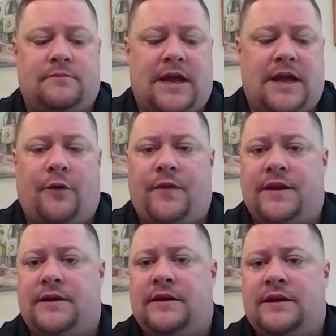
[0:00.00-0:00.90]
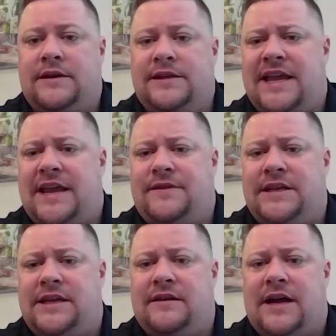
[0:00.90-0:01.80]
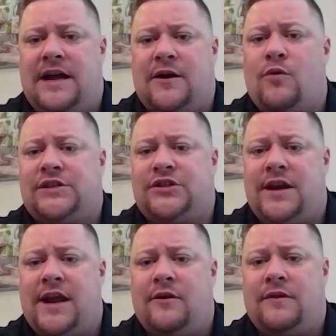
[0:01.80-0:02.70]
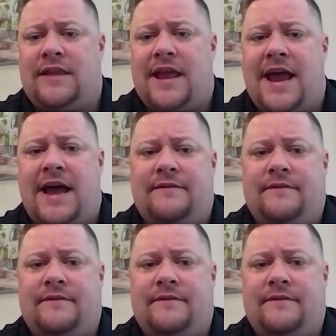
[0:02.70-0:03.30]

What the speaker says: health and safety questionnaire that they have.